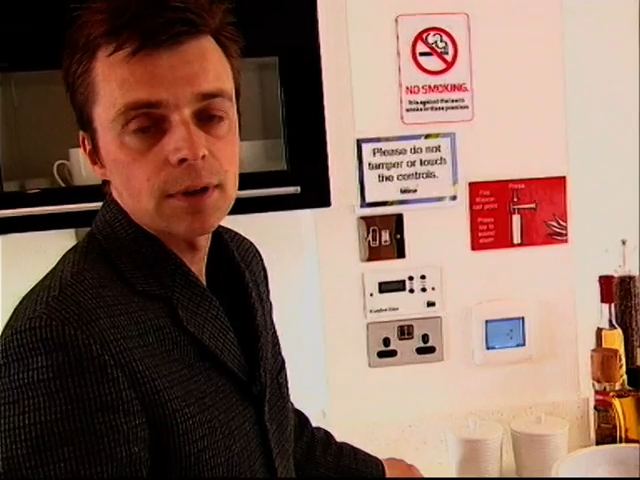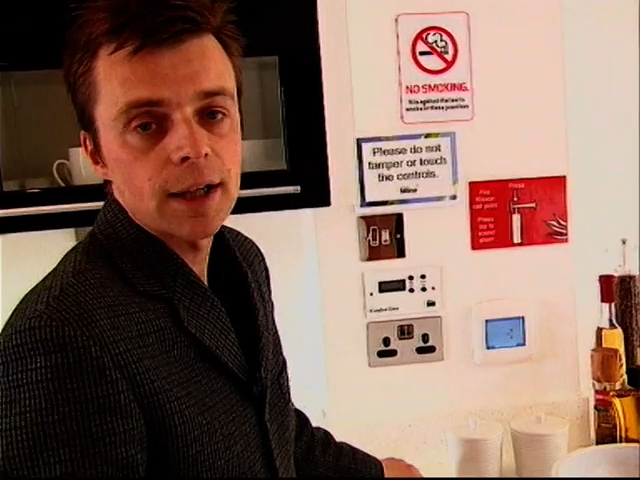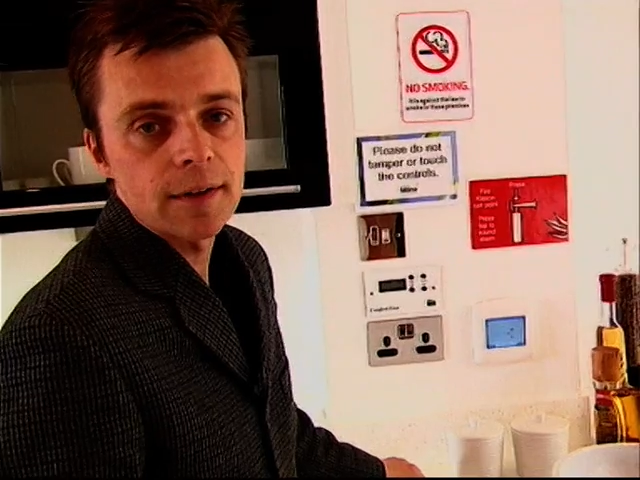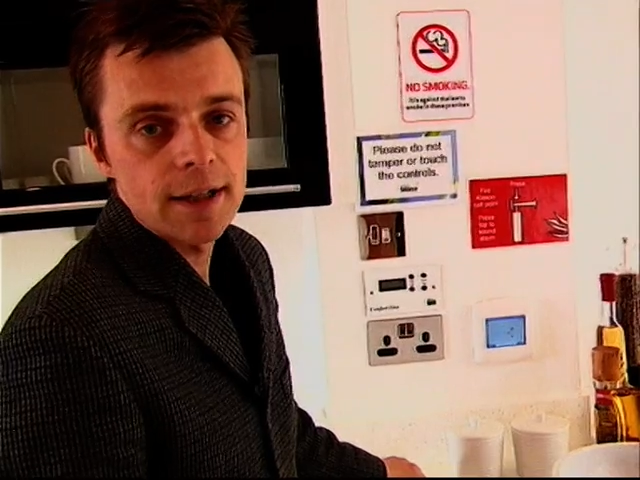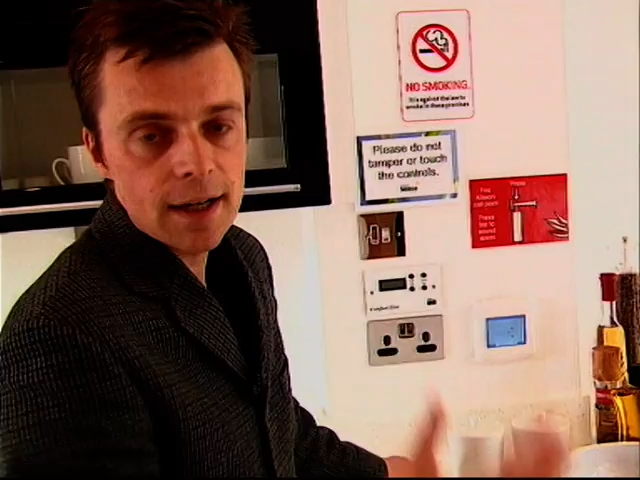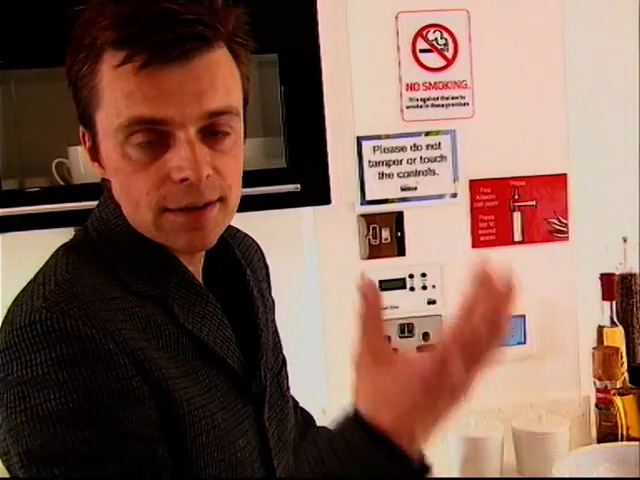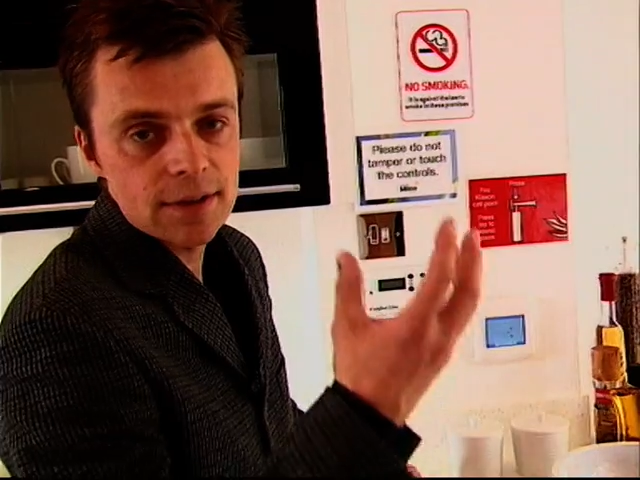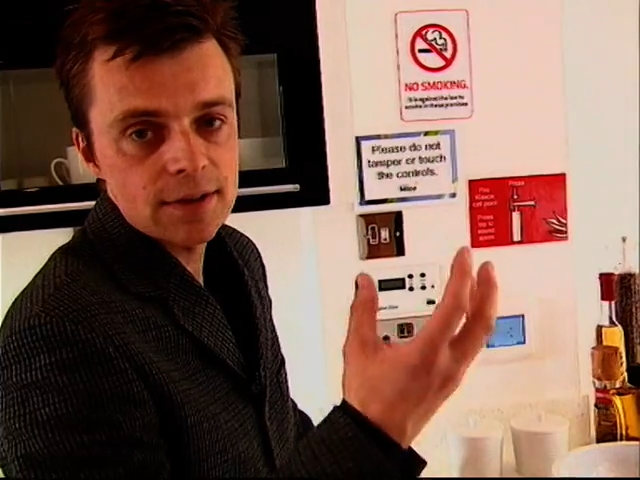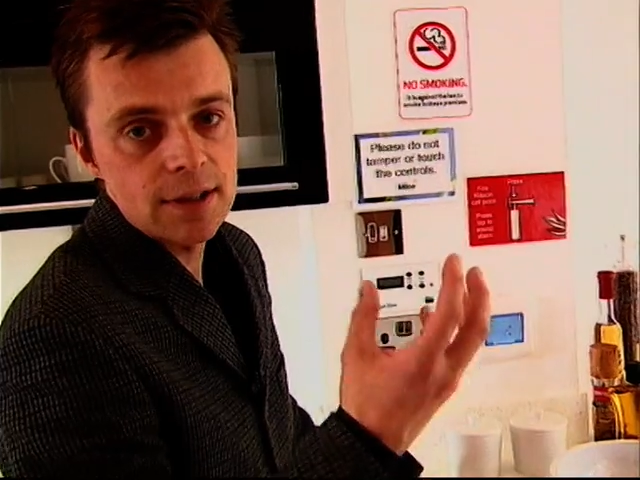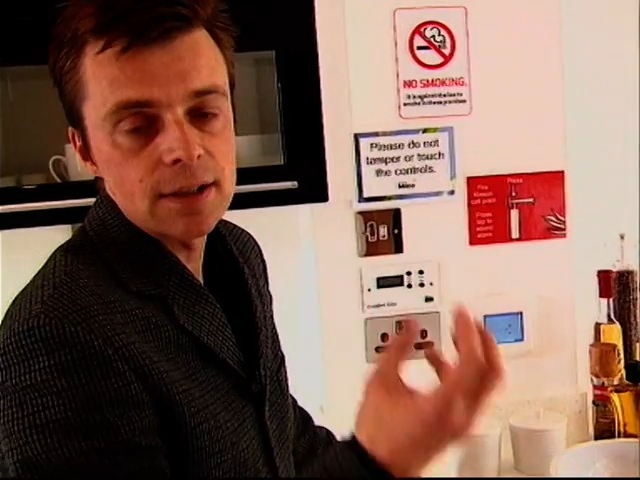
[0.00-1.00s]
allow the
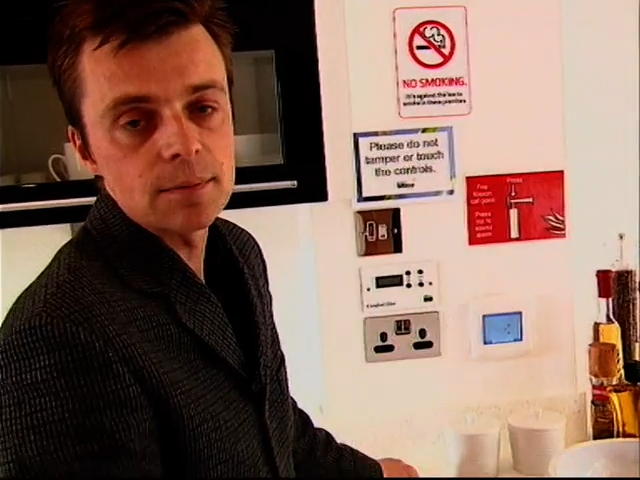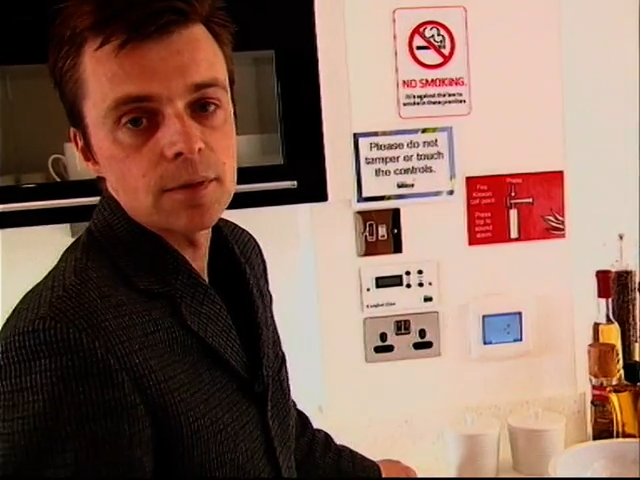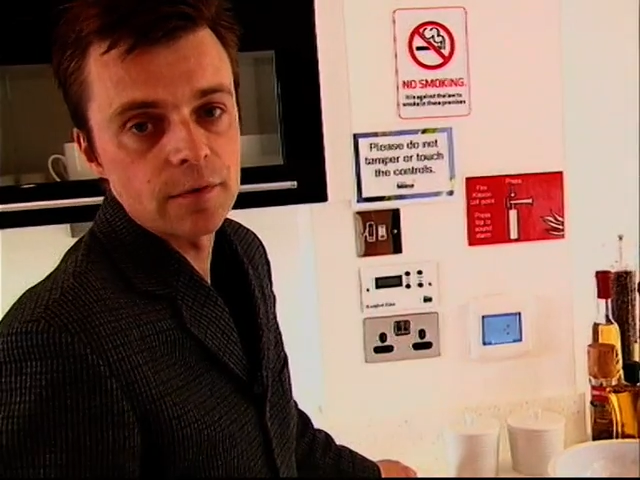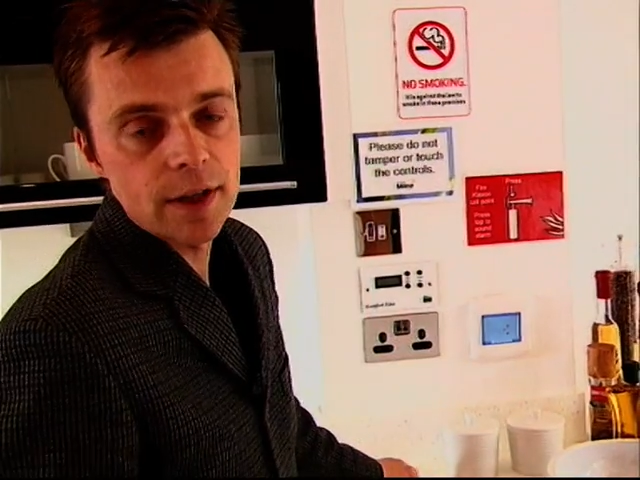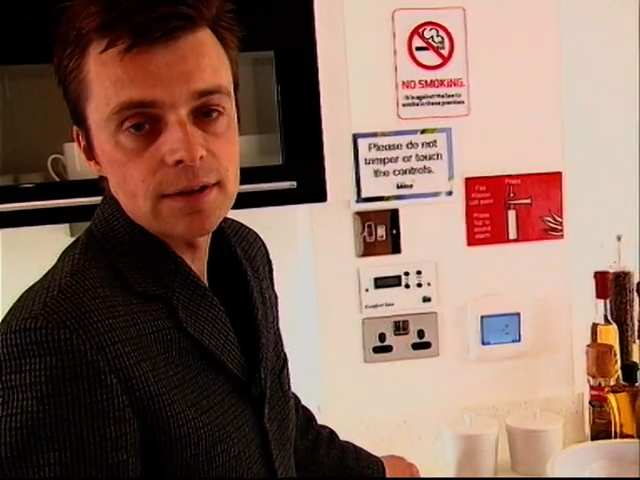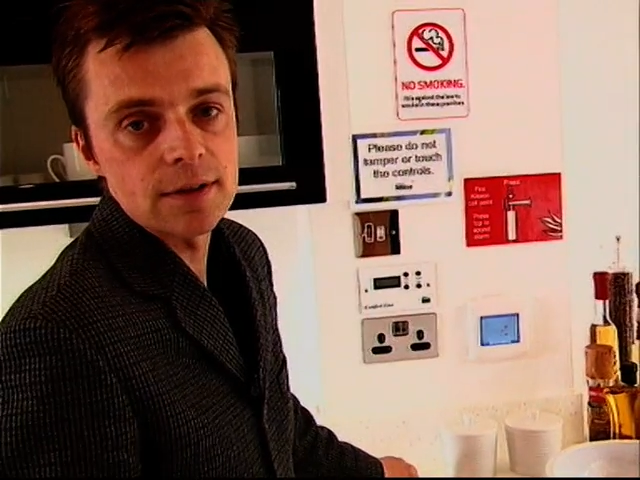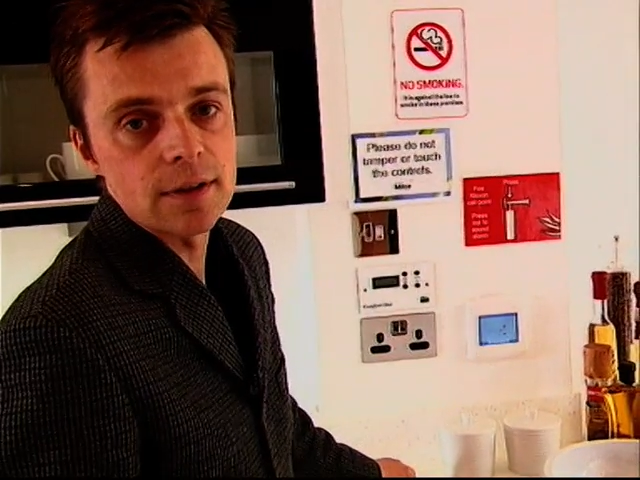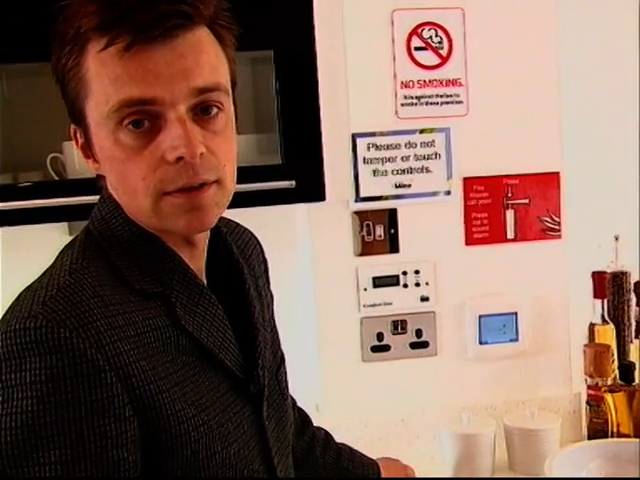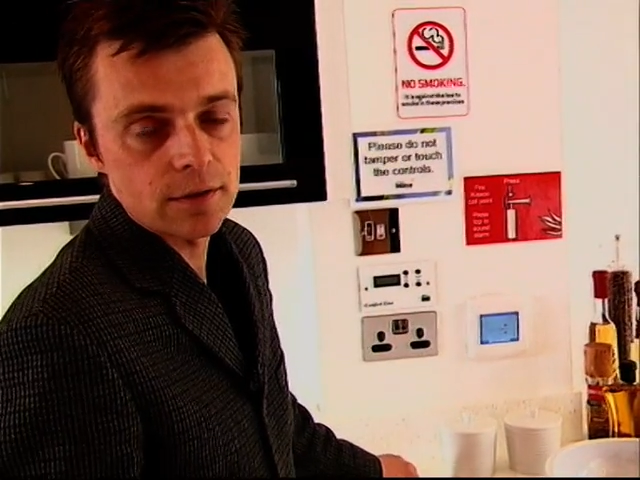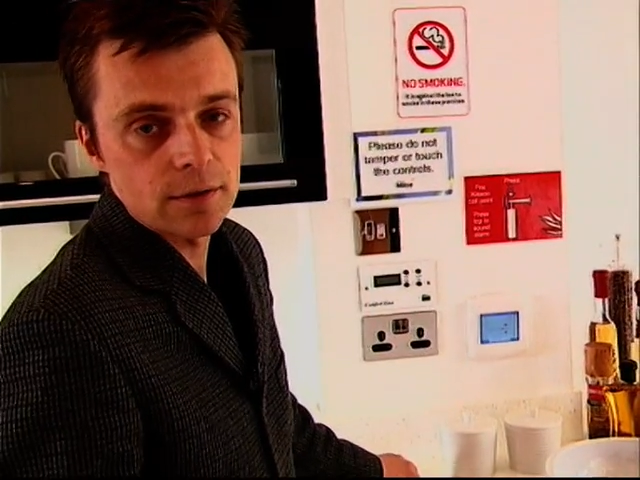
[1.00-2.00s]
excess heat
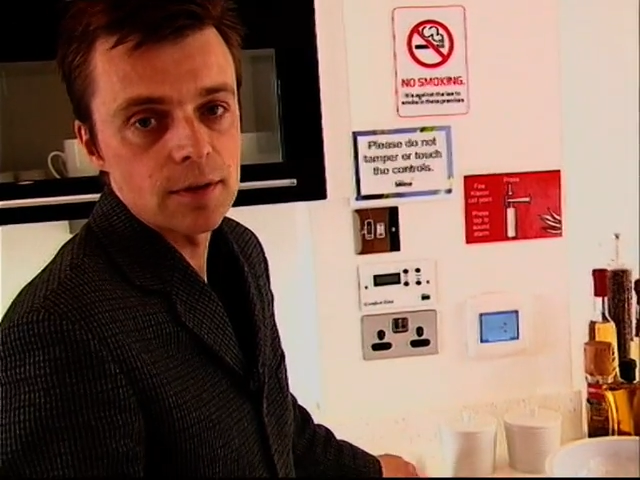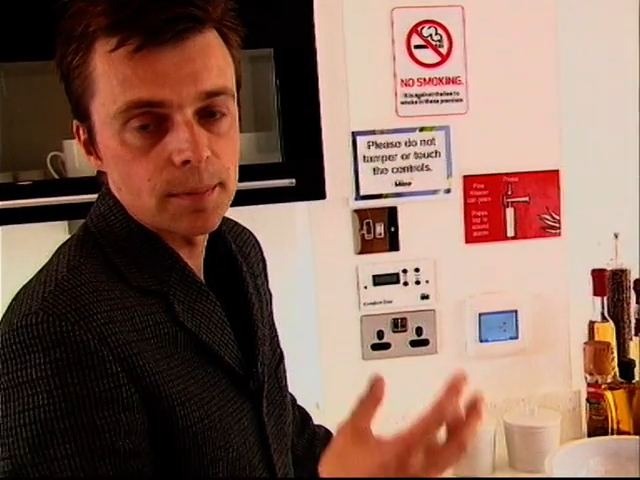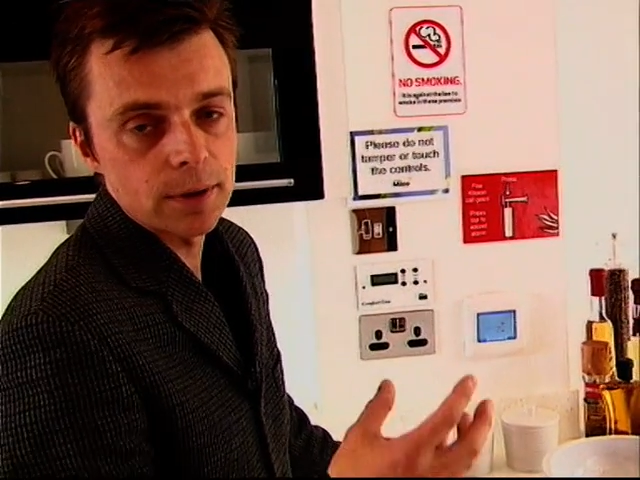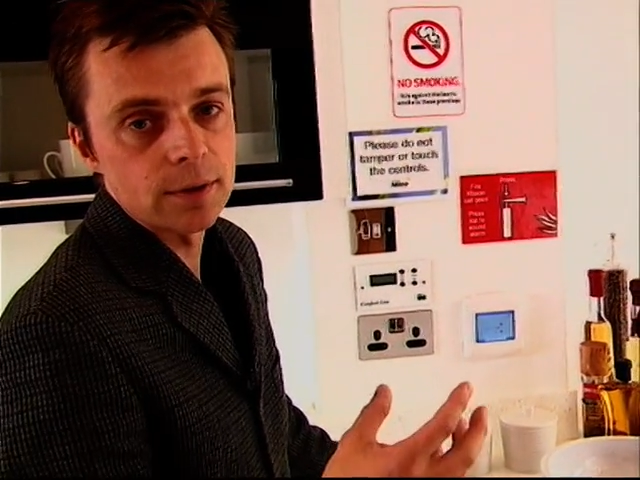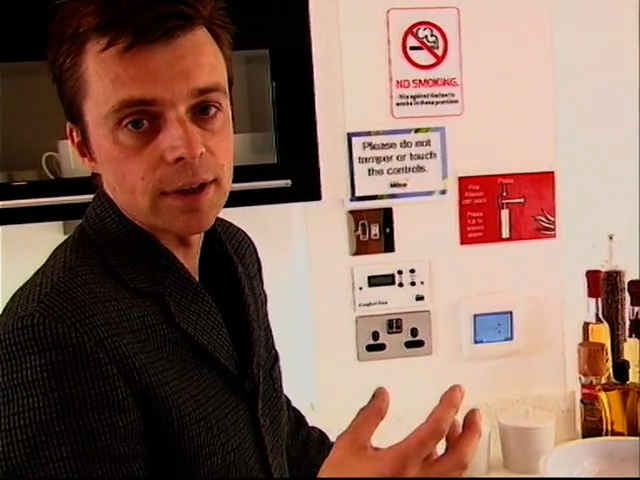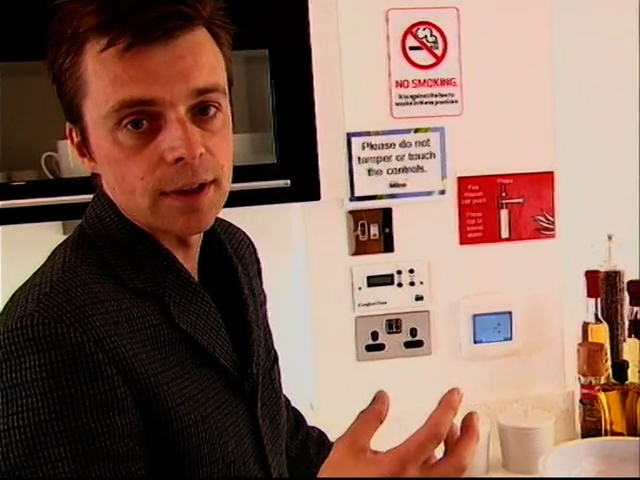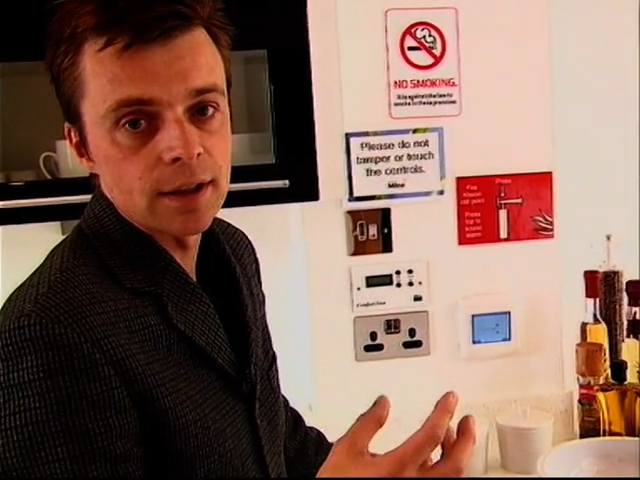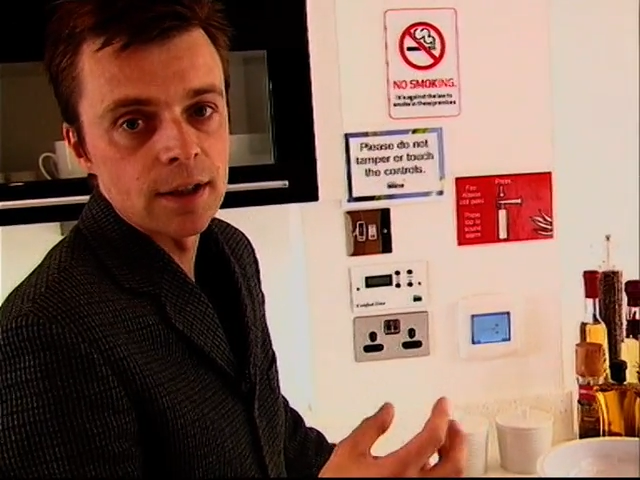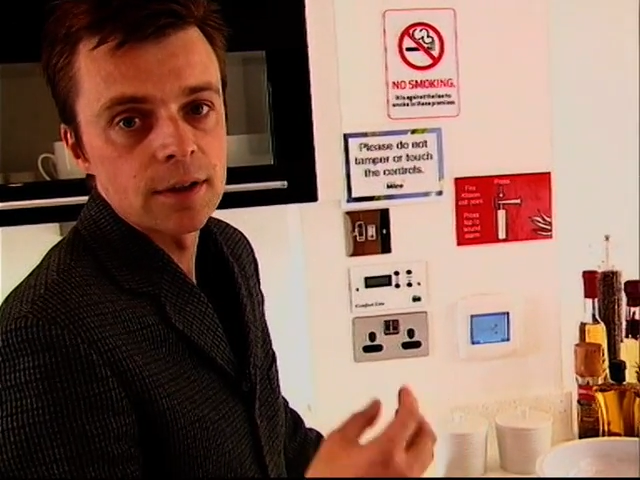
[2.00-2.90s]
vented through the building